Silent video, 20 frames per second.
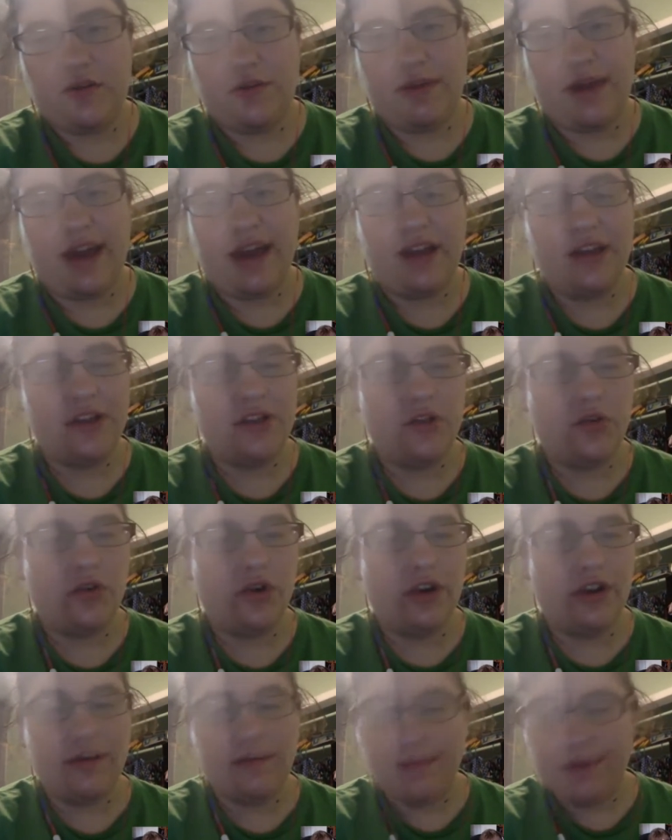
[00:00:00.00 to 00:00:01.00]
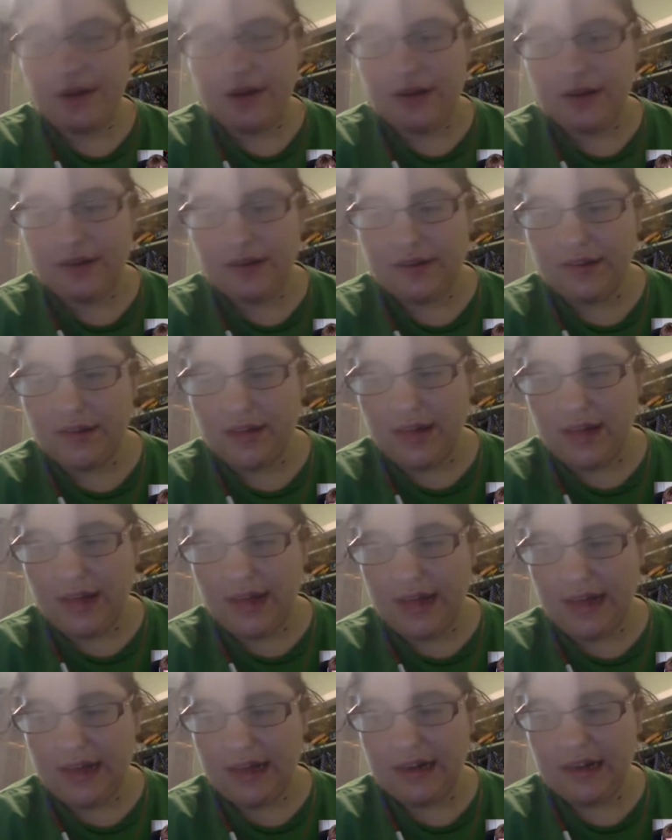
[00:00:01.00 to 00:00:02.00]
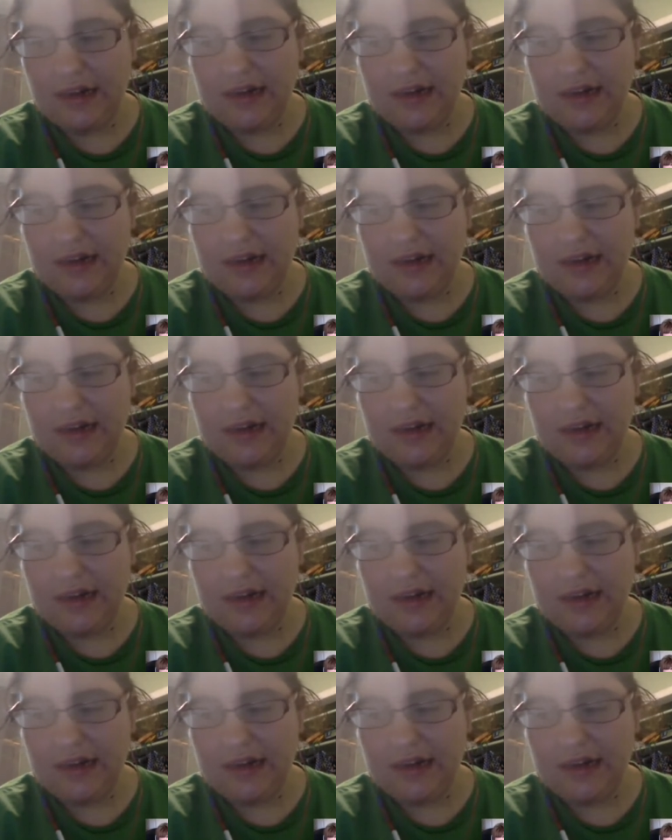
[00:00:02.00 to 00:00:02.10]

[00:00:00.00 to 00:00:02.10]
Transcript: backstory, but it's not